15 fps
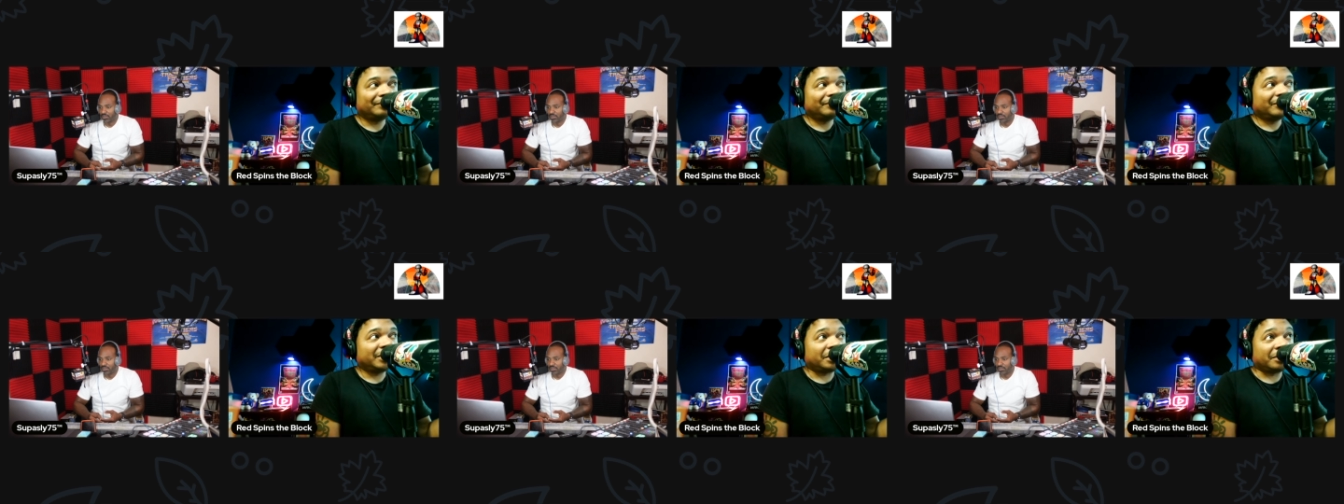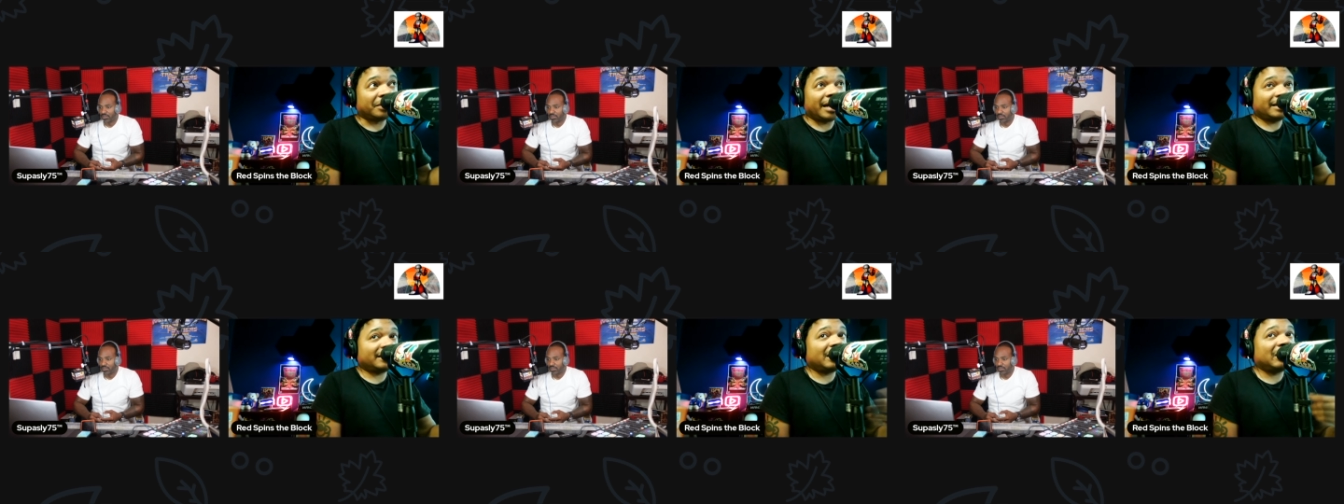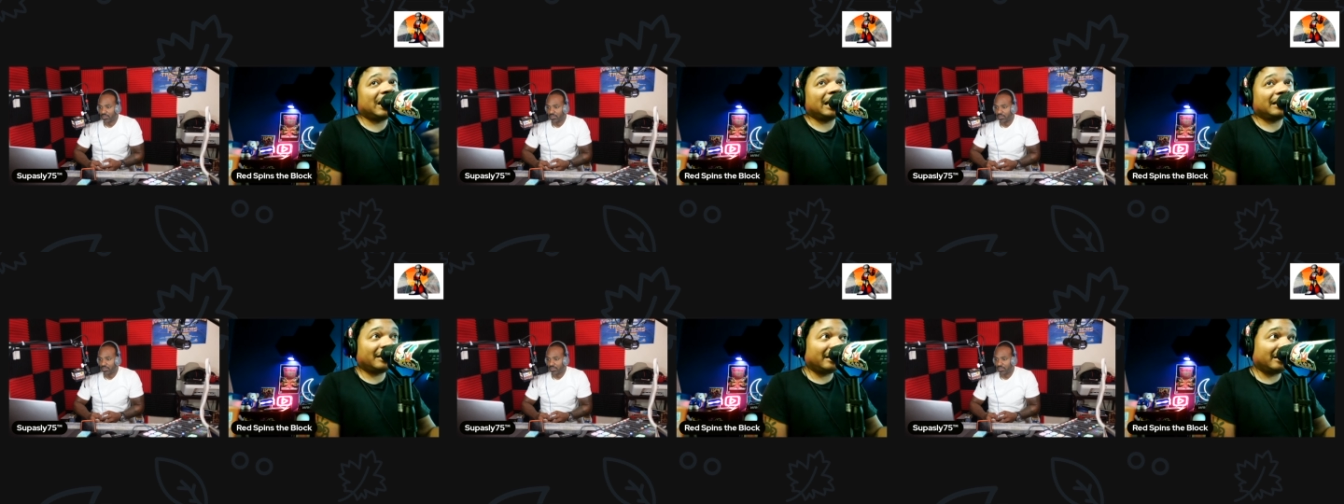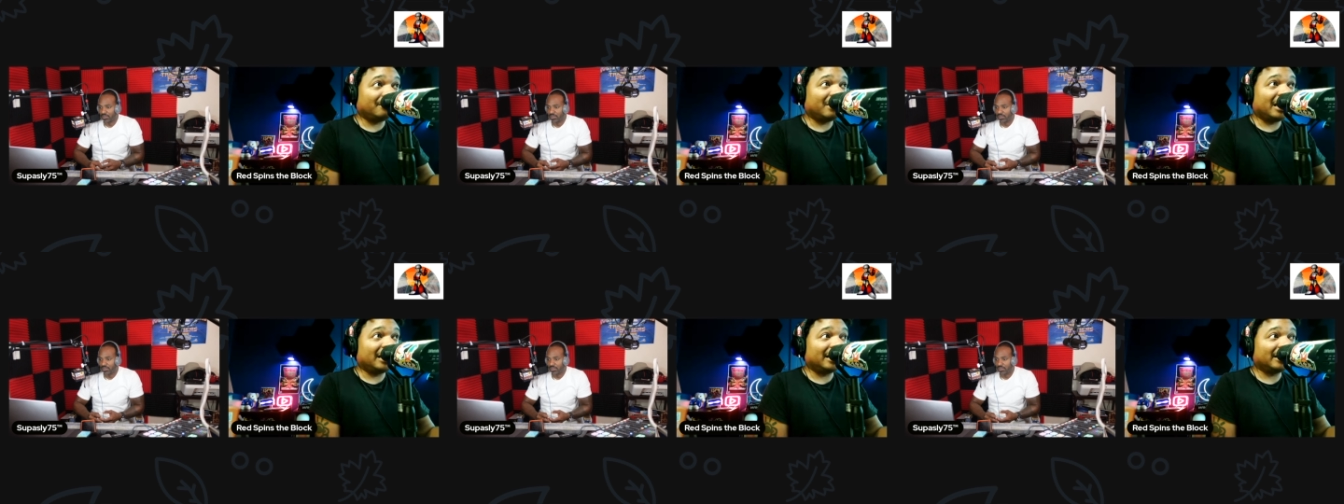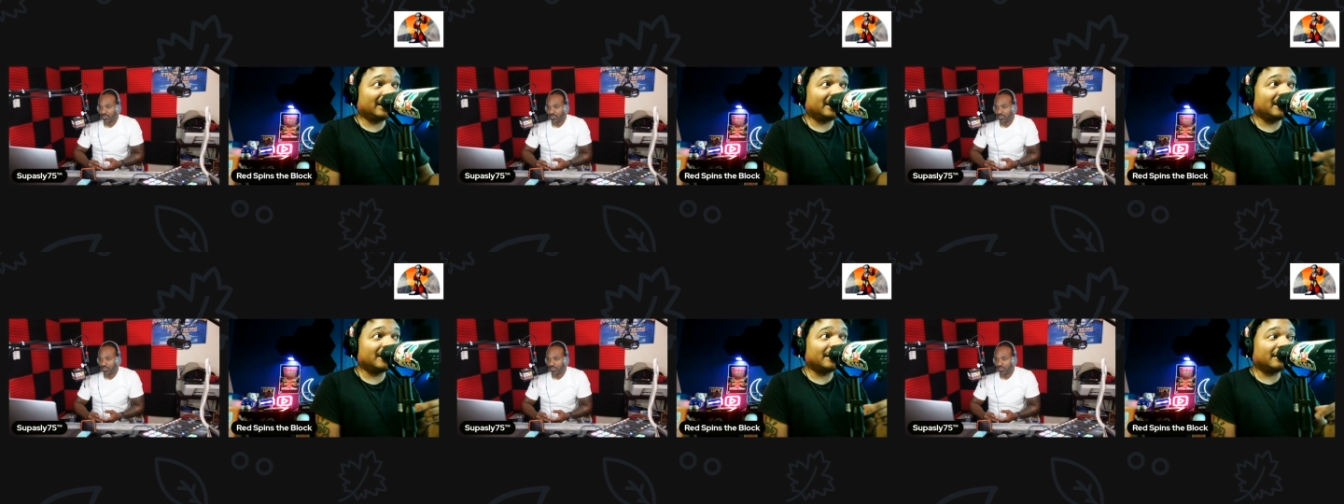So that's how I think about it.
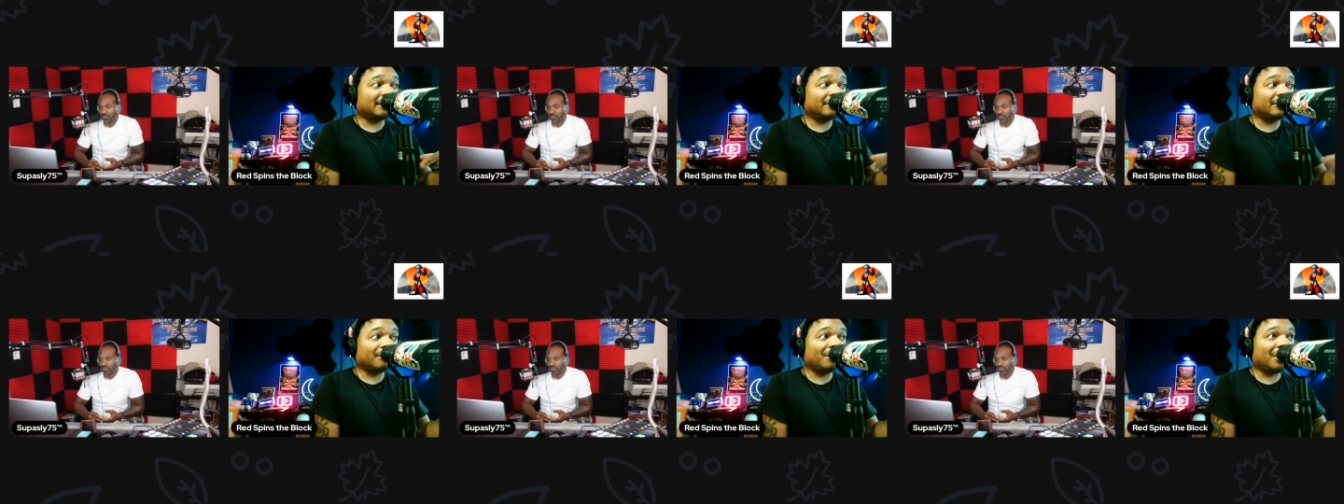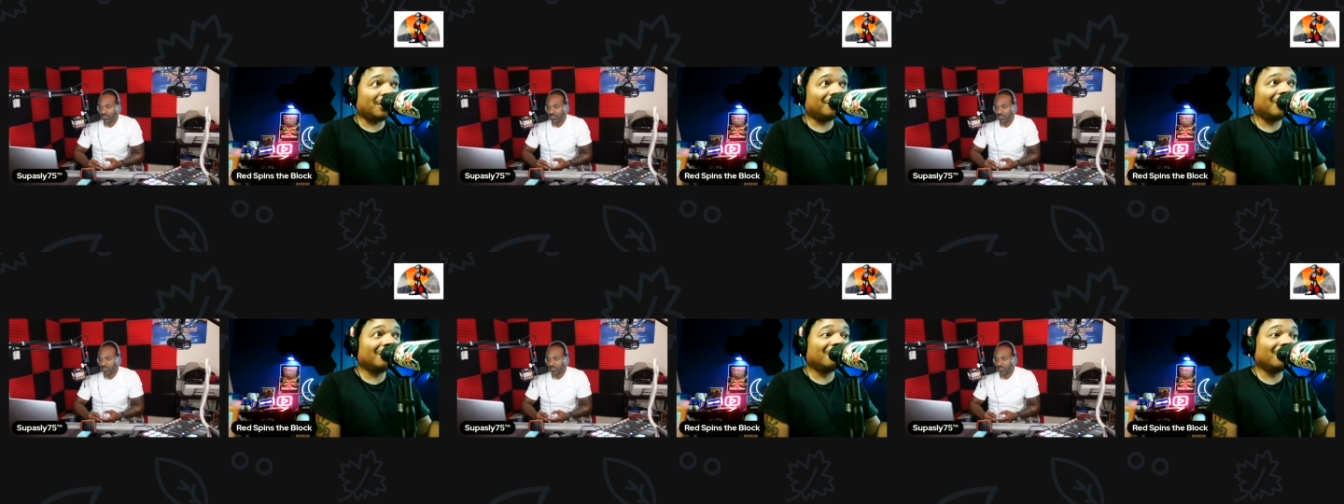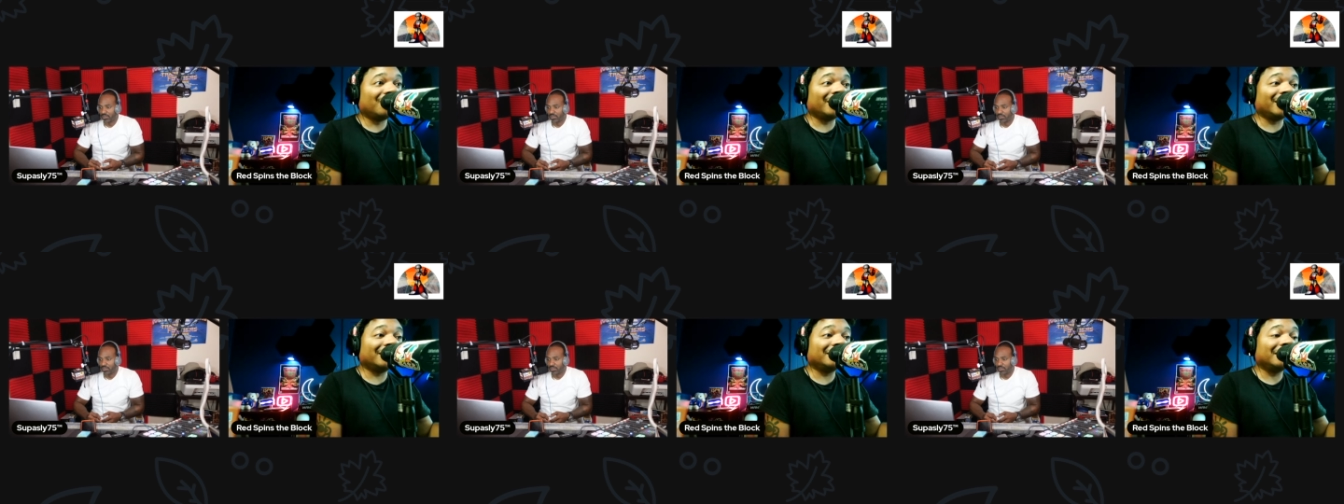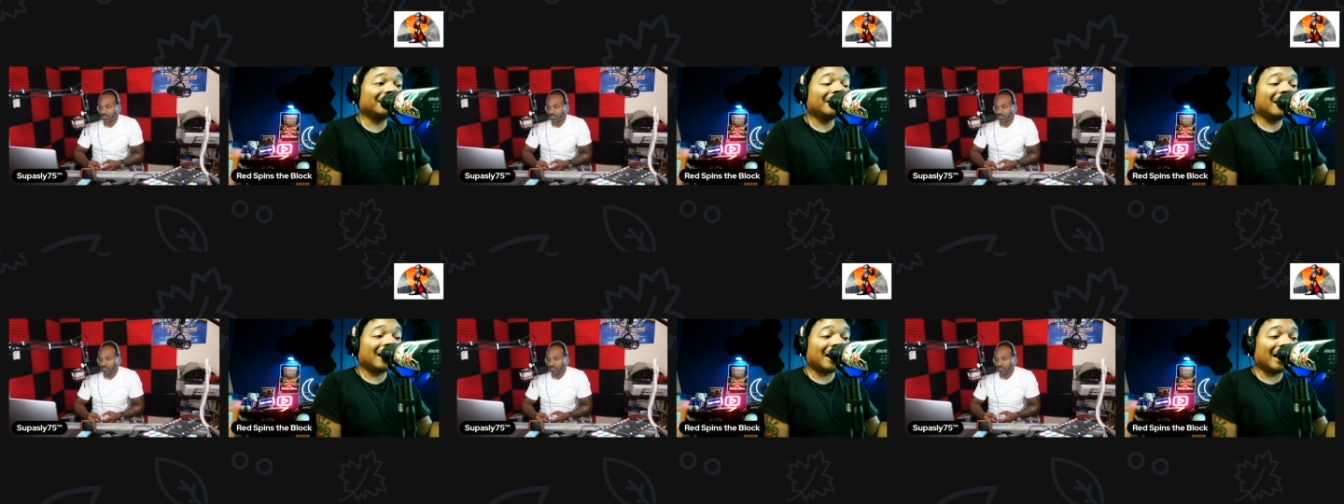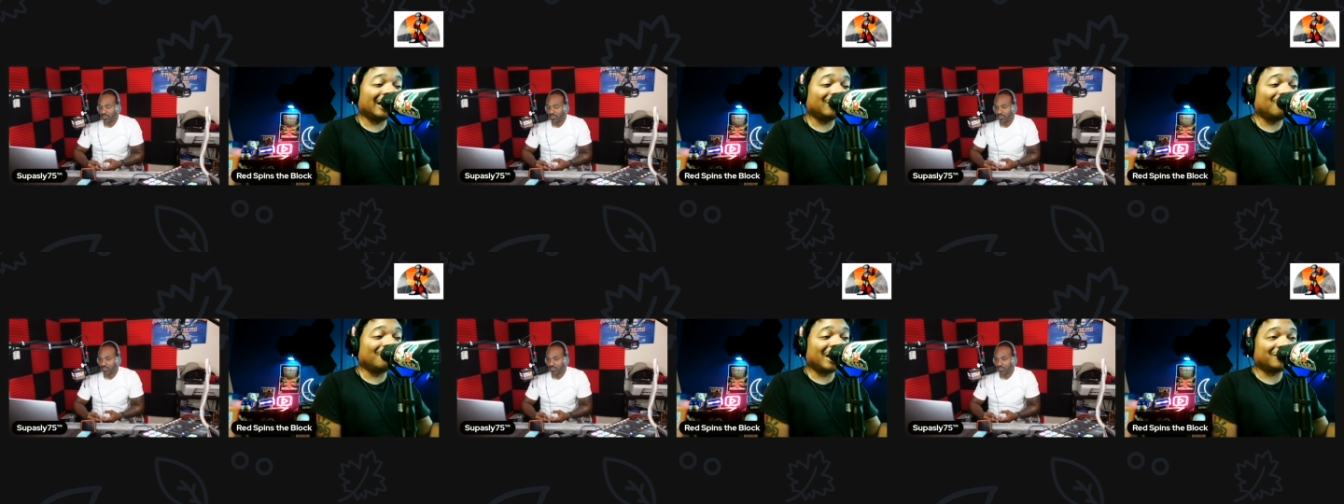Because tomorrow morning, I
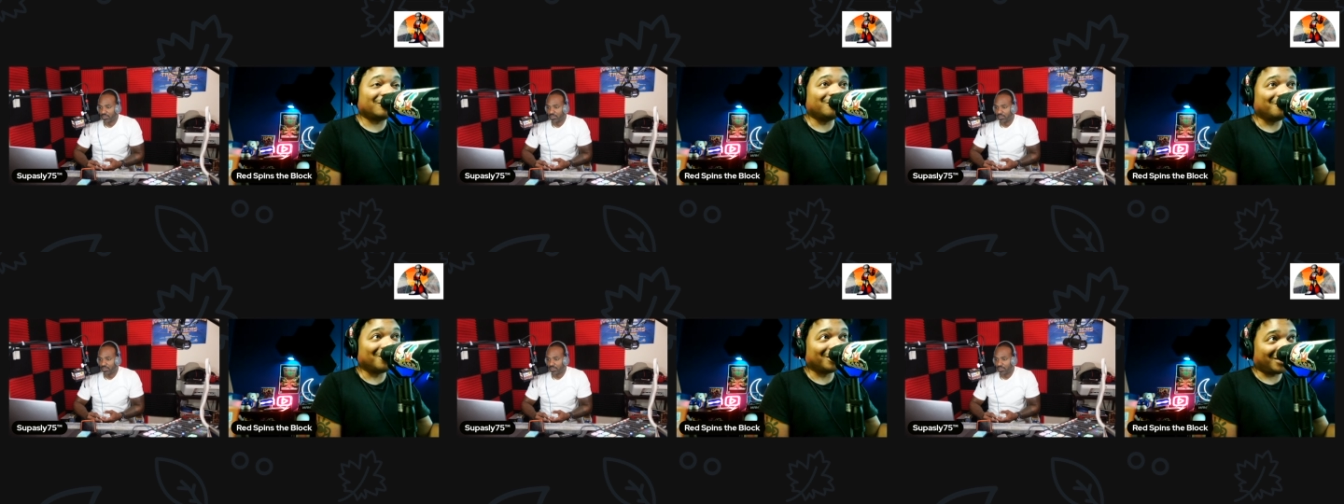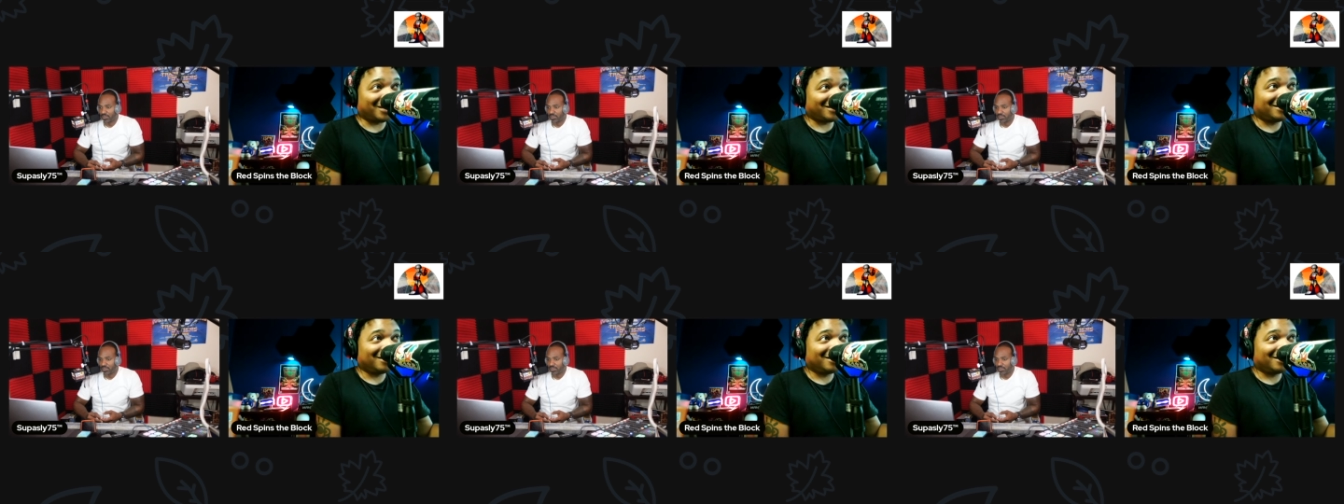go back to work.